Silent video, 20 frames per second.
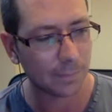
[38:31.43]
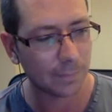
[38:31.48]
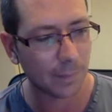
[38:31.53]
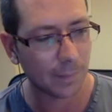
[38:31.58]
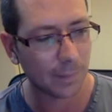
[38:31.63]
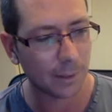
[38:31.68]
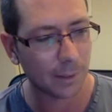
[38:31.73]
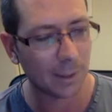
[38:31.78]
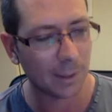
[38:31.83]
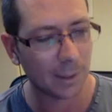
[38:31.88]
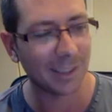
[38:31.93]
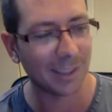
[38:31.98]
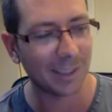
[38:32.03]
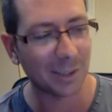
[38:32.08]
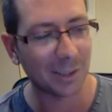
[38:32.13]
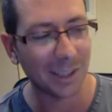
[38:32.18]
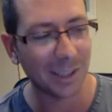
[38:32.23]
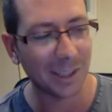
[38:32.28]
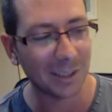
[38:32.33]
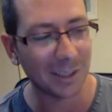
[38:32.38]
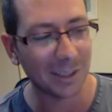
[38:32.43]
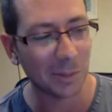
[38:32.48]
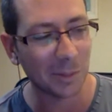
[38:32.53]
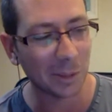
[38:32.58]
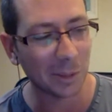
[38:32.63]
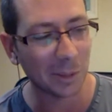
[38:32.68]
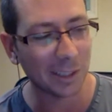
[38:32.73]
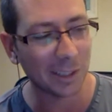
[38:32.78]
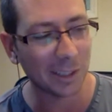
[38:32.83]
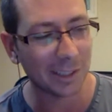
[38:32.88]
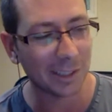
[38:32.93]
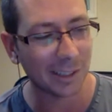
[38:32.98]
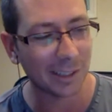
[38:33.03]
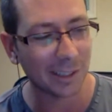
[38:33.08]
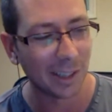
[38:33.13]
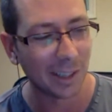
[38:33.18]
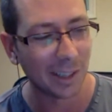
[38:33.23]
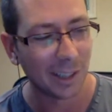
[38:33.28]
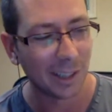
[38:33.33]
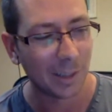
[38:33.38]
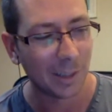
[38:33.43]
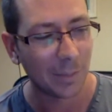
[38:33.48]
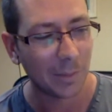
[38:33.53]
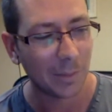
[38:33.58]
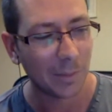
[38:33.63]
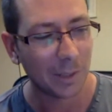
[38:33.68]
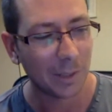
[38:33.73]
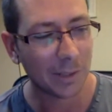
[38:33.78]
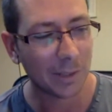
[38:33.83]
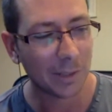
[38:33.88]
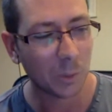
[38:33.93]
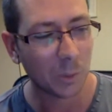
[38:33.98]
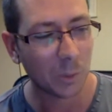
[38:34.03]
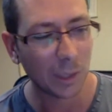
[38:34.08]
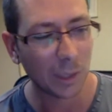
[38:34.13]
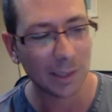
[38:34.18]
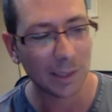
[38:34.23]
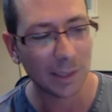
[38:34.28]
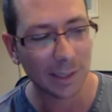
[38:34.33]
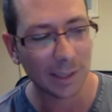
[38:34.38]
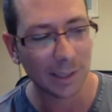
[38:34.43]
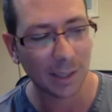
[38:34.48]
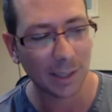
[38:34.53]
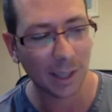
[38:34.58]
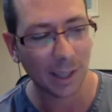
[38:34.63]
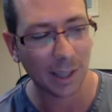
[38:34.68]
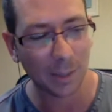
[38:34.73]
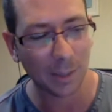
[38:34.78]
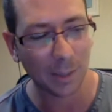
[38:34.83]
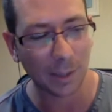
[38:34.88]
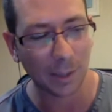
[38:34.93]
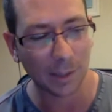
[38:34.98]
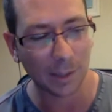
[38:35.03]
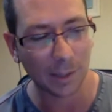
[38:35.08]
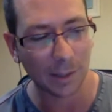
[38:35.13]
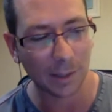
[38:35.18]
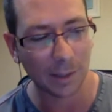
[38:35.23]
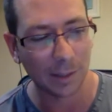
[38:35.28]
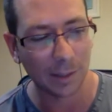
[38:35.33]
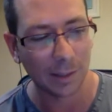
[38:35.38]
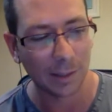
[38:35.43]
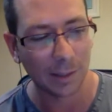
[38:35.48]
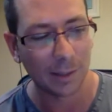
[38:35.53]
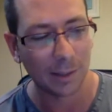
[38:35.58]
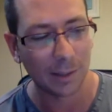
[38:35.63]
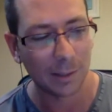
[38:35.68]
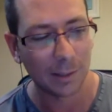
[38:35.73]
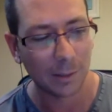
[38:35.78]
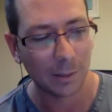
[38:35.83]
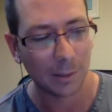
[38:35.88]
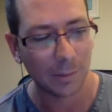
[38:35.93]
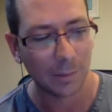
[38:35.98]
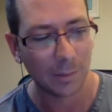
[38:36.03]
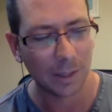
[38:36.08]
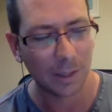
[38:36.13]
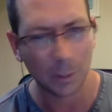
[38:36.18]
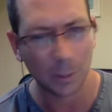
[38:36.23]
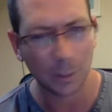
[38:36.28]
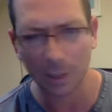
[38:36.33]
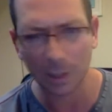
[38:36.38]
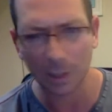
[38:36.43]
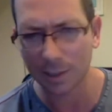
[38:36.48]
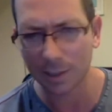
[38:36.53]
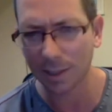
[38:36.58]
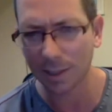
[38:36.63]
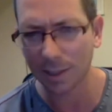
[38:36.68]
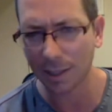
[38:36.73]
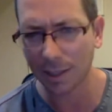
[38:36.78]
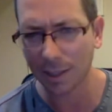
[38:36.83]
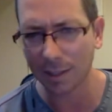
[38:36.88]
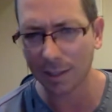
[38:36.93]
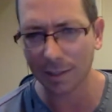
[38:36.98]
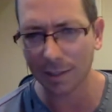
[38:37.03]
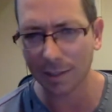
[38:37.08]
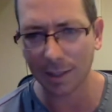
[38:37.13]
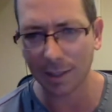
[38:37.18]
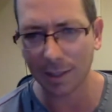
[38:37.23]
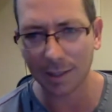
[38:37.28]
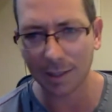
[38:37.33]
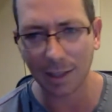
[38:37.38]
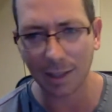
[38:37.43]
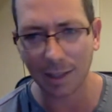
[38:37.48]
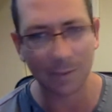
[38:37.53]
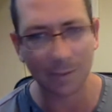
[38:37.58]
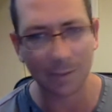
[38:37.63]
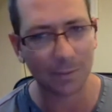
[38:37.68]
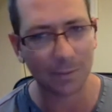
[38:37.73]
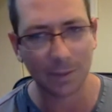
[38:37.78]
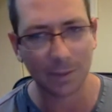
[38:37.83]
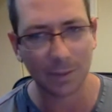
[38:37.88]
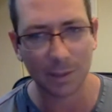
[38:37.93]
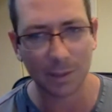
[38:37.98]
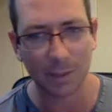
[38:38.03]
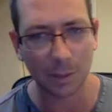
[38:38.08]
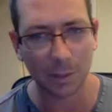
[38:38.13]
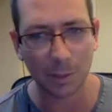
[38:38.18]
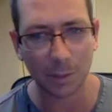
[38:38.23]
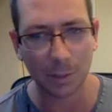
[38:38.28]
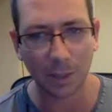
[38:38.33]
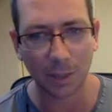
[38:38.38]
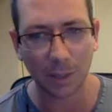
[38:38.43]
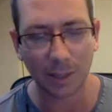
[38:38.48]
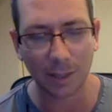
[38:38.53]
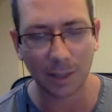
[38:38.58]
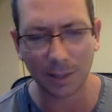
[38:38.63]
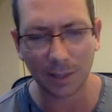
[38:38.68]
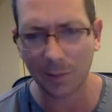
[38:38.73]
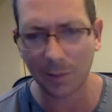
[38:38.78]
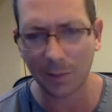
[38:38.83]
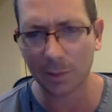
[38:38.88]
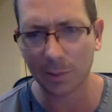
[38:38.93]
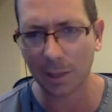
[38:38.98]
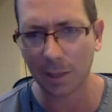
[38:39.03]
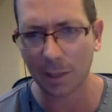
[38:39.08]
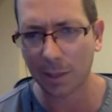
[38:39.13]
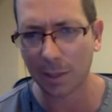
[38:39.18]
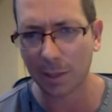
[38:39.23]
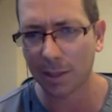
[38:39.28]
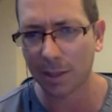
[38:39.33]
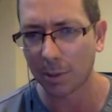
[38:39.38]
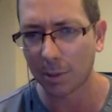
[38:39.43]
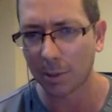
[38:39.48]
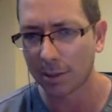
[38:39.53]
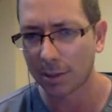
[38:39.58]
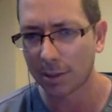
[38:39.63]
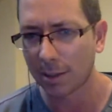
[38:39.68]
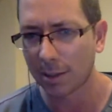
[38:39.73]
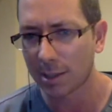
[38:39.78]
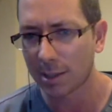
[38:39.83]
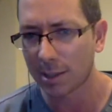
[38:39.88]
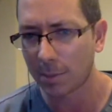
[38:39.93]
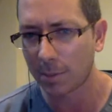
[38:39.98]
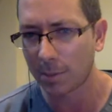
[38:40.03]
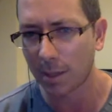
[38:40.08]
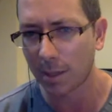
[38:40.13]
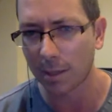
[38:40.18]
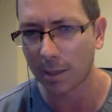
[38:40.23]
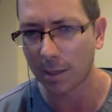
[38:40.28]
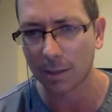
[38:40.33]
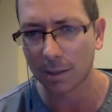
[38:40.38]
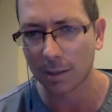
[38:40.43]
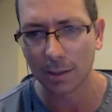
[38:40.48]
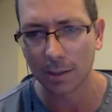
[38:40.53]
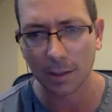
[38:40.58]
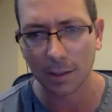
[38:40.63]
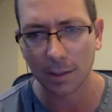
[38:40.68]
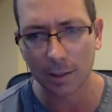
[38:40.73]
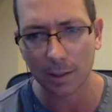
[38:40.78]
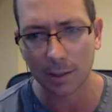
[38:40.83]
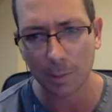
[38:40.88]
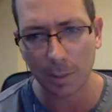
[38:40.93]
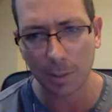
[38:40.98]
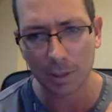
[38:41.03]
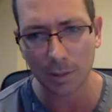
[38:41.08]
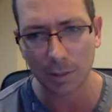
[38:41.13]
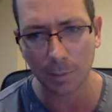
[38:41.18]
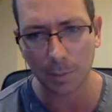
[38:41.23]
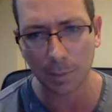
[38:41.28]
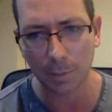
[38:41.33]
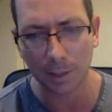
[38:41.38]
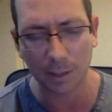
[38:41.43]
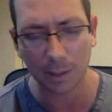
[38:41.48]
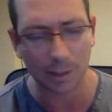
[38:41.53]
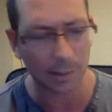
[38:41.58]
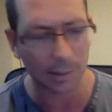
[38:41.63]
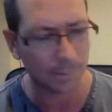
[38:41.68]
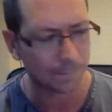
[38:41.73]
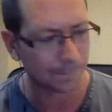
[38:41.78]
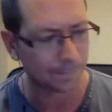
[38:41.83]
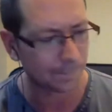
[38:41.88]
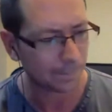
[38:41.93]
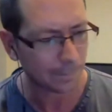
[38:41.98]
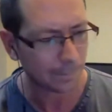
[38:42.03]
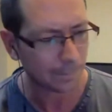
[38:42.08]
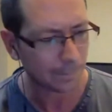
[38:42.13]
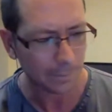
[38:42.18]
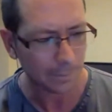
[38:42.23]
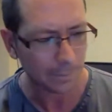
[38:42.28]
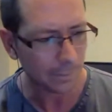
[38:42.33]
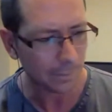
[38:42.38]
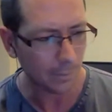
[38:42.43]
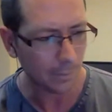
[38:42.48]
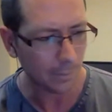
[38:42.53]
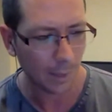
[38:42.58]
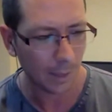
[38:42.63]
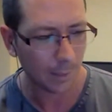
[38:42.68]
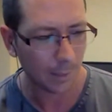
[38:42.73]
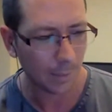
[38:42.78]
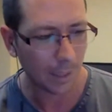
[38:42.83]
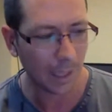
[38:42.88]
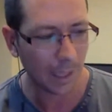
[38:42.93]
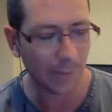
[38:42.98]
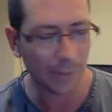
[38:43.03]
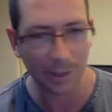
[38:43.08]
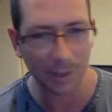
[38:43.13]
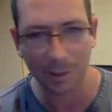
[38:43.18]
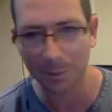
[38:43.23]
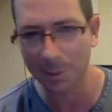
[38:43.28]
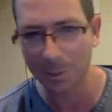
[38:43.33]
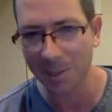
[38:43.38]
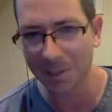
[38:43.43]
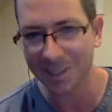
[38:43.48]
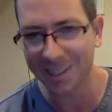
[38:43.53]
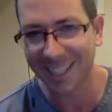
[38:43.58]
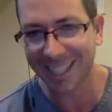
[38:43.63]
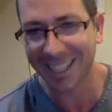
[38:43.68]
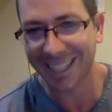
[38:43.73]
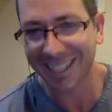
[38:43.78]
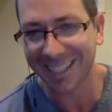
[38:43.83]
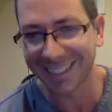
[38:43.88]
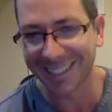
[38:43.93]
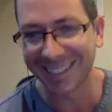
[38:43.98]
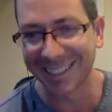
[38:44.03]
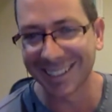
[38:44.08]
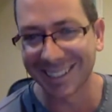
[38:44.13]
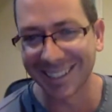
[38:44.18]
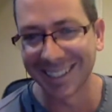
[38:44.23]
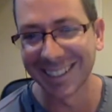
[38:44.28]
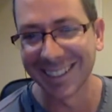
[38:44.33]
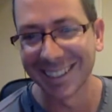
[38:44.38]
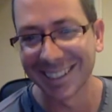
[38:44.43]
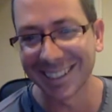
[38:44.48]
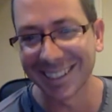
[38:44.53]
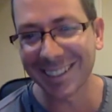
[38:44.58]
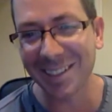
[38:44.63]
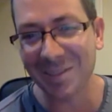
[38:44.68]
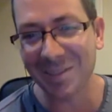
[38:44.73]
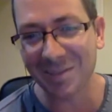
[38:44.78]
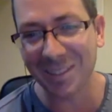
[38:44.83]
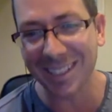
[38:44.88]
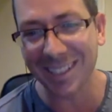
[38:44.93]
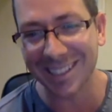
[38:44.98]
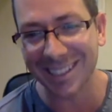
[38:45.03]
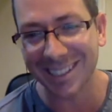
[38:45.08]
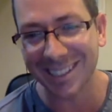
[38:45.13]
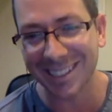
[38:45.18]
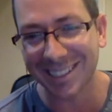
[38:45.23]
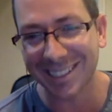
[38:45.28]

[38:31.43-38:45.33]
So I'll try to do them quickly. So it was a Wellington Kickback, and like Wellington, I like. Like I've enjoyed. I think I've even recommended the Wellington SPA Special Pale Ale. I gave it a 3 out of 10 on my score.